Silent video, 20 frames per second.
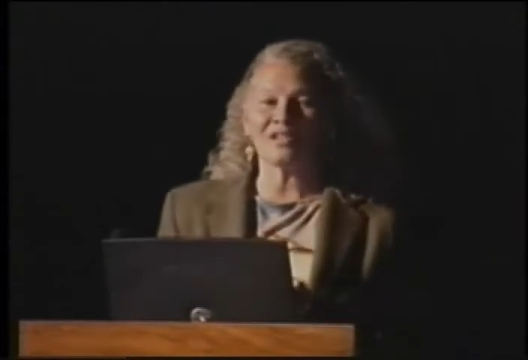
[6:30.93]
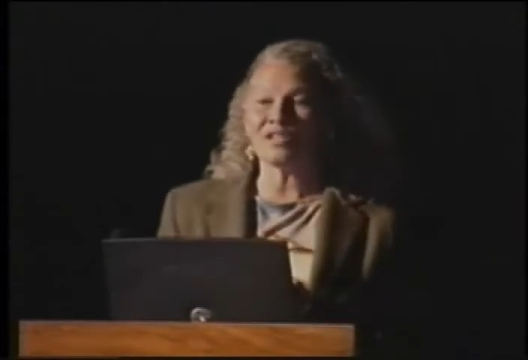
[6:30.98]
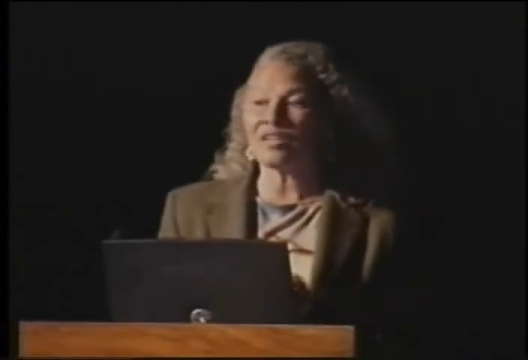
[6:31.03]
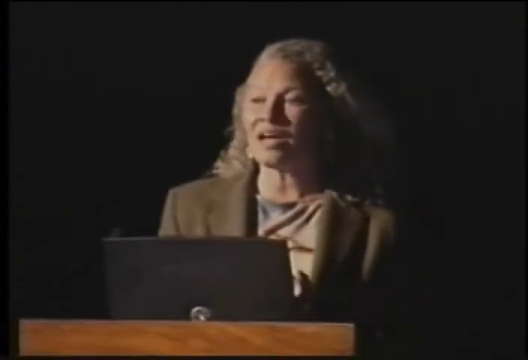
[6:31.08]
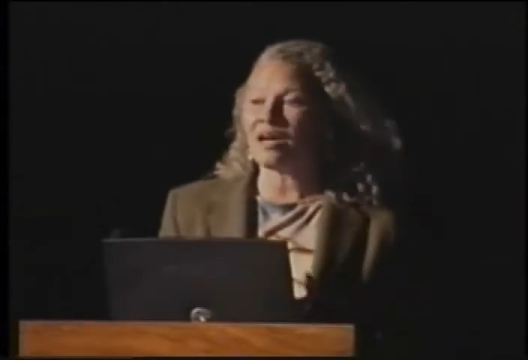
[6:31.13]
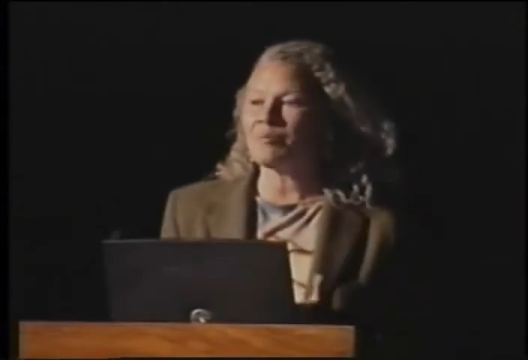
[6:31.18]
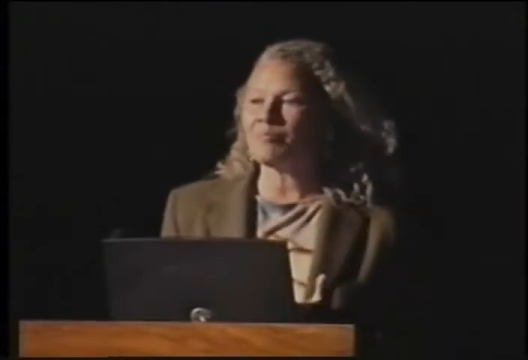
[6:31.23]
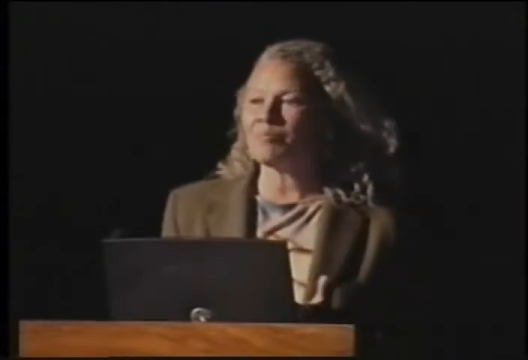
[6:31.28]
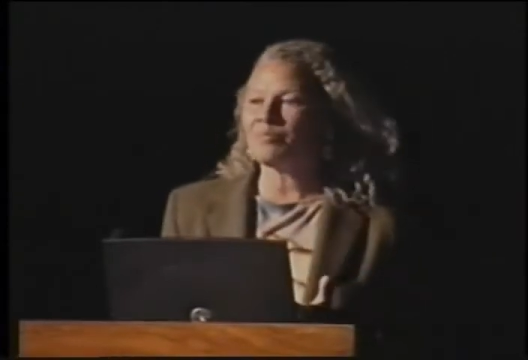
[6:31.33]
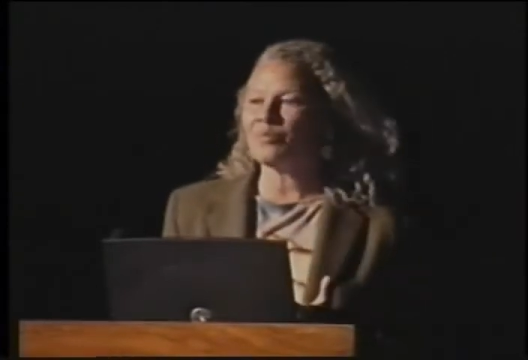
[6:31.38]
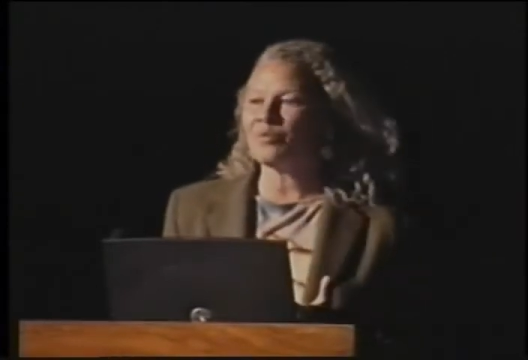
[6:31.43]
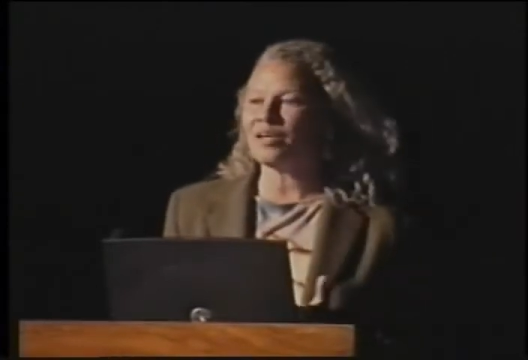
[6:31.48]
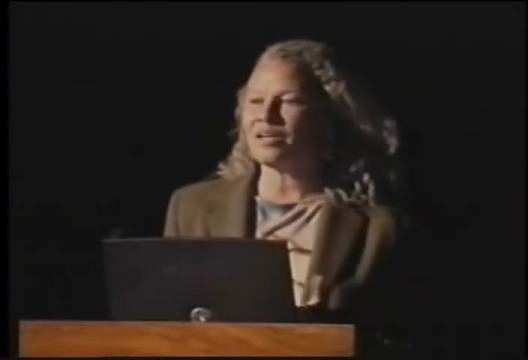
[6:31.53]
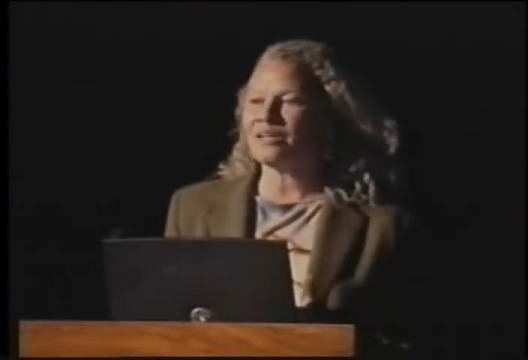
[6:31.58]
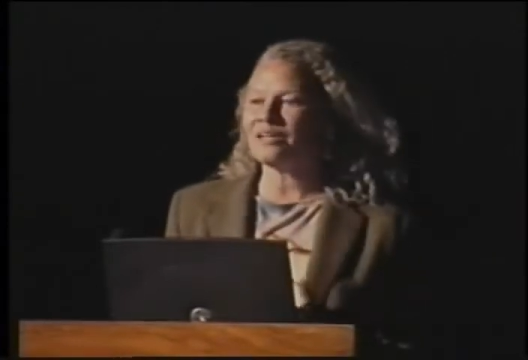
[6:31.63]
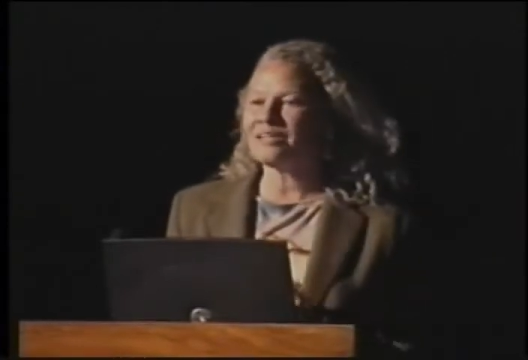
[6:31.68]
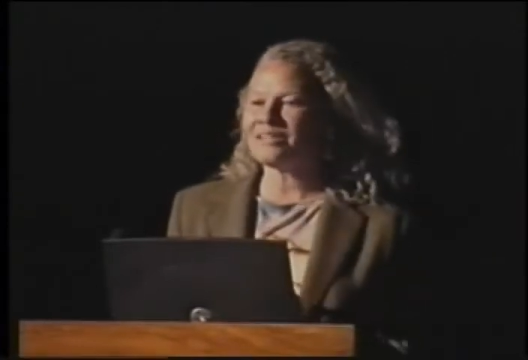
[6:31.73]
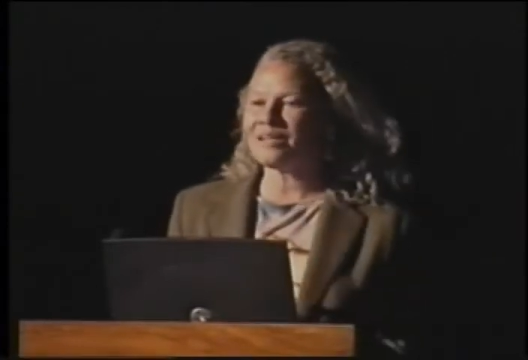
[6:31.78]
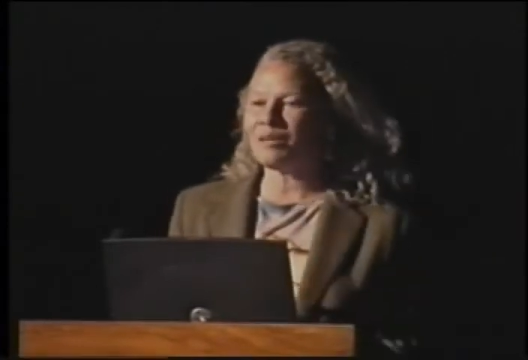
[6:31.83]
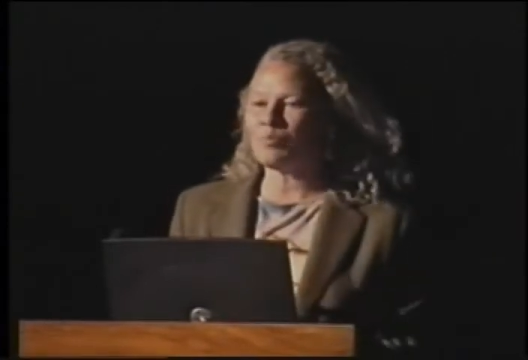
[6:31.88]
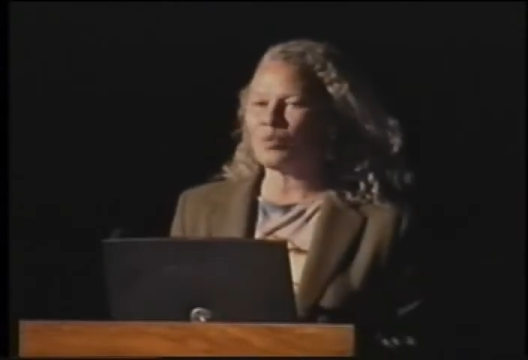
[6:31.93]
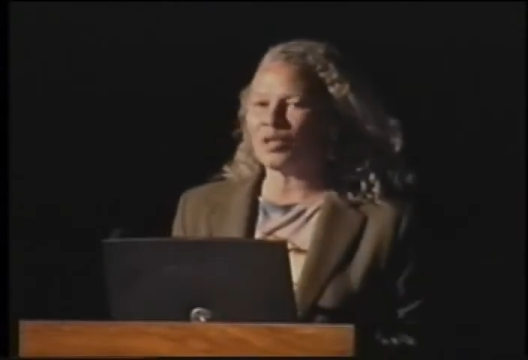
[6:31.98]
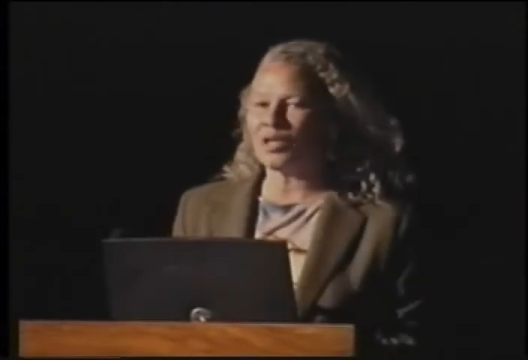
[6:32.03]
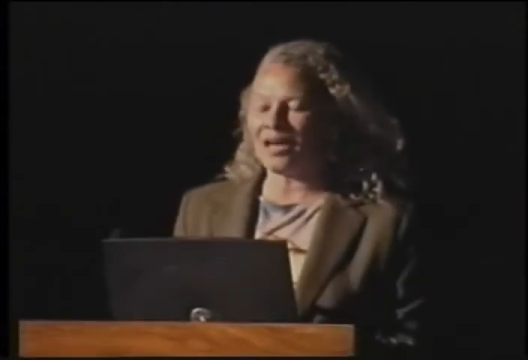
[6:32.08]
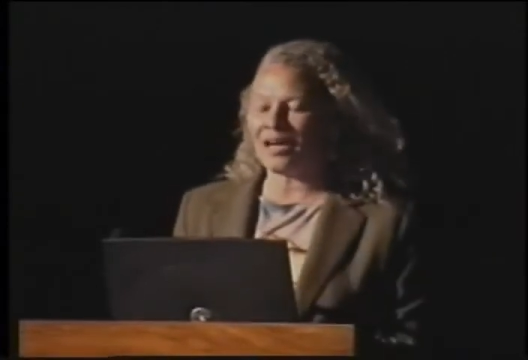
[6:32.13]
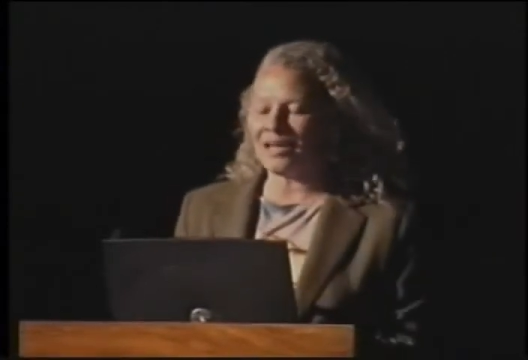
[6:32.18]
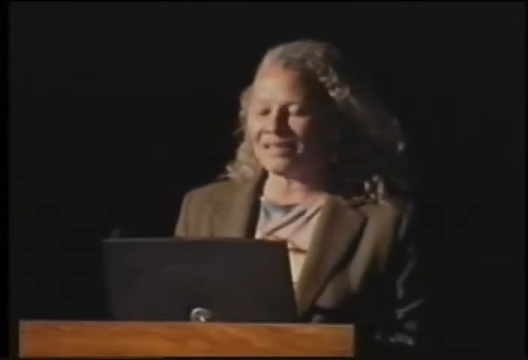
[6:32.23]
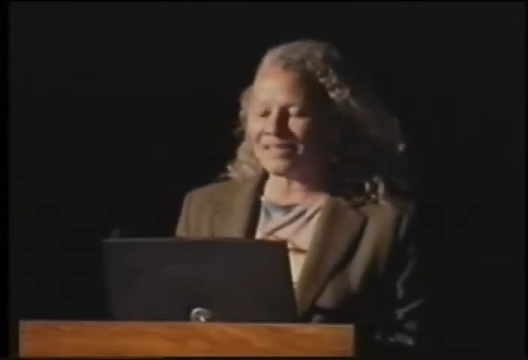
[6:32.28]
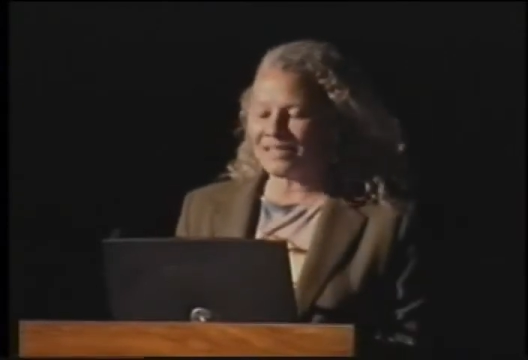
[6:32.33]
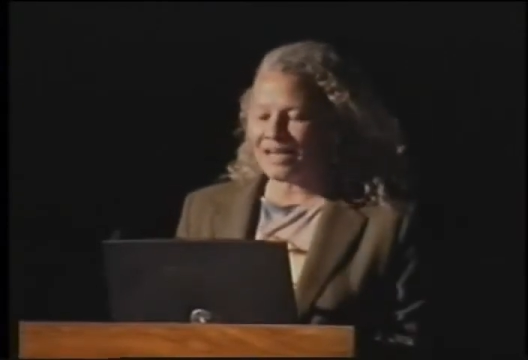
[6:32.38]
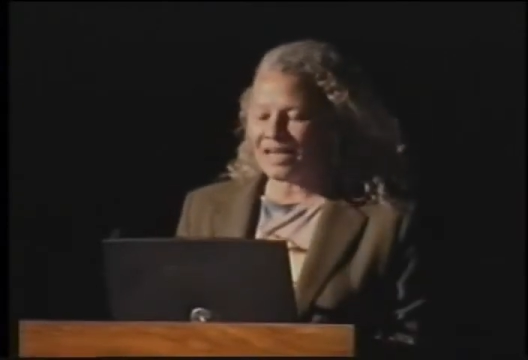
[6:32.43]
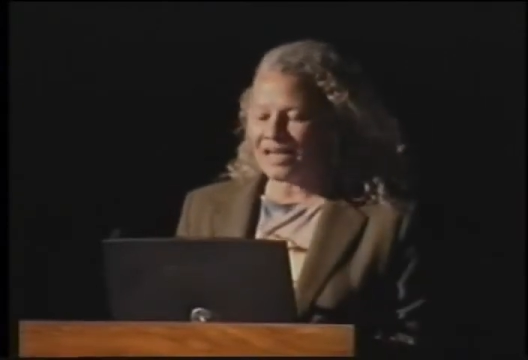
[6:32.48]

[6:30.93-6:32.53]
Some will, some will not.